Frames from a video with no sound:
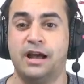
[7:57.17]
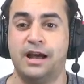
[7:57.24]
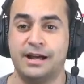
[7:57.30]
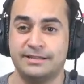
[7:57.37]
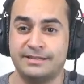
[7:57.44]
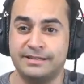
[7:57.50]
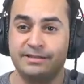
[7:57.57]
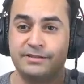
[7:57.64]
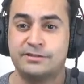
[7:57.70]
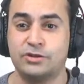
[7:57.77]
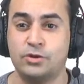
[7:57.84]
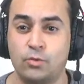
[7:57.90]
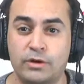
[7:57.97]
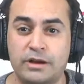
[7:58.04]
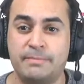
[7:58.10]
artists
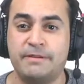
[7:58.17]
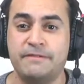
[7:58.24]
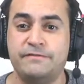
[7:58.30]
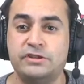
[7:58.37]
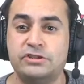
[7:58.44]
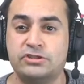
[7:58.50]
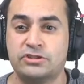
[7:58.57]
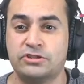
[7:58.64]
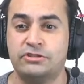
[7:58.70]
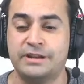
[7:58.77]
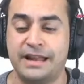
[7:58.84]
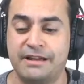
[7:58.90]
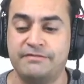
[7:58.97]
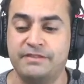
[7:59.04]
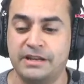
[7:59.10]
who want to be featured on
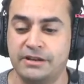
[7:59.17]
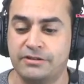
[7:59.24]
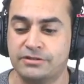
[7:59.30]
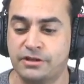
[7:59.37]
our videos.